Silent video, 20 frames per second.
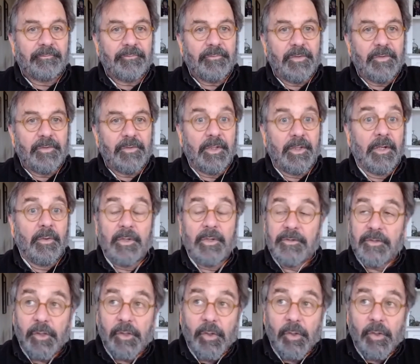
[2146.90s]
And you
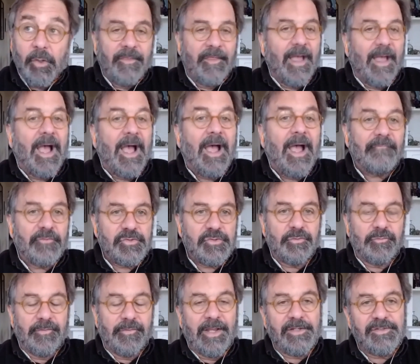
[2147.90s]
go into the officer
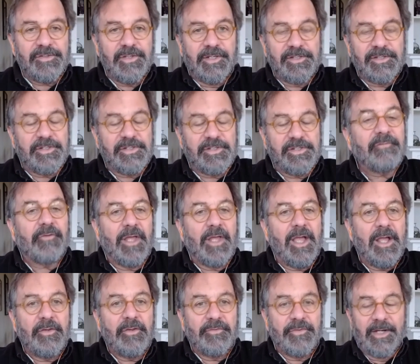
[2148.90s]
ranks and it's even
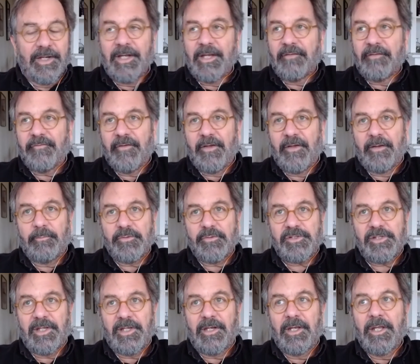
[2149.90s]
higher than
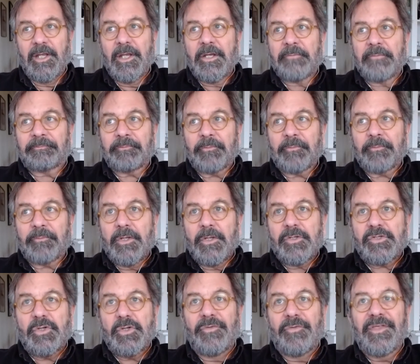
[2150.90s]
85%.
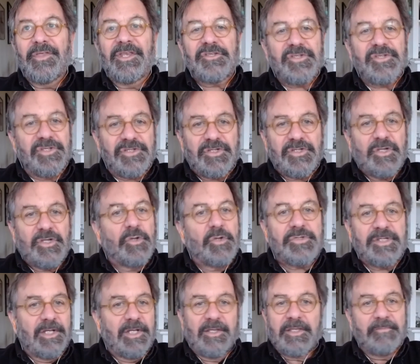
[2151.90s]
So that it's
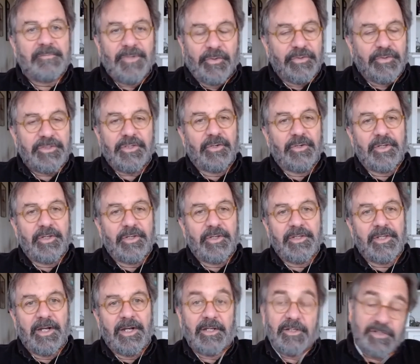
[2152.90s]
associated, the military in the
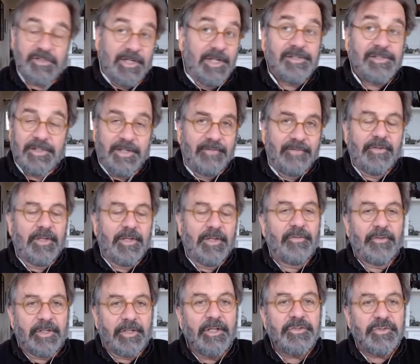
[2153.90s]
United States and every other
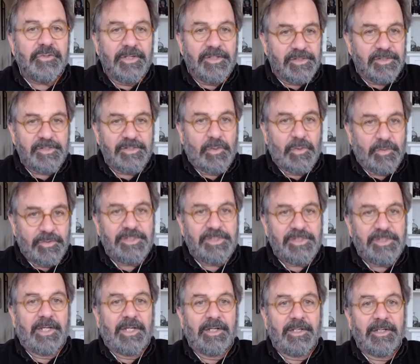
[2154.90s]
country is
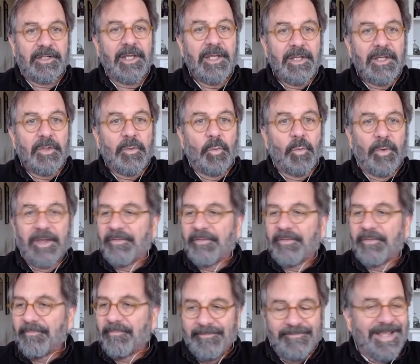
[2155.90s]
associated with
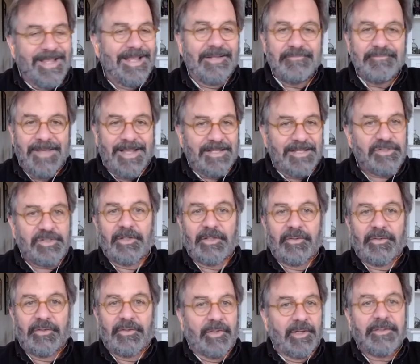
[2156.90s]
man,
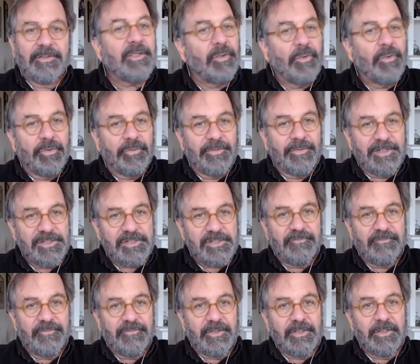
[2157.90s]
masculinity, all the rest of it.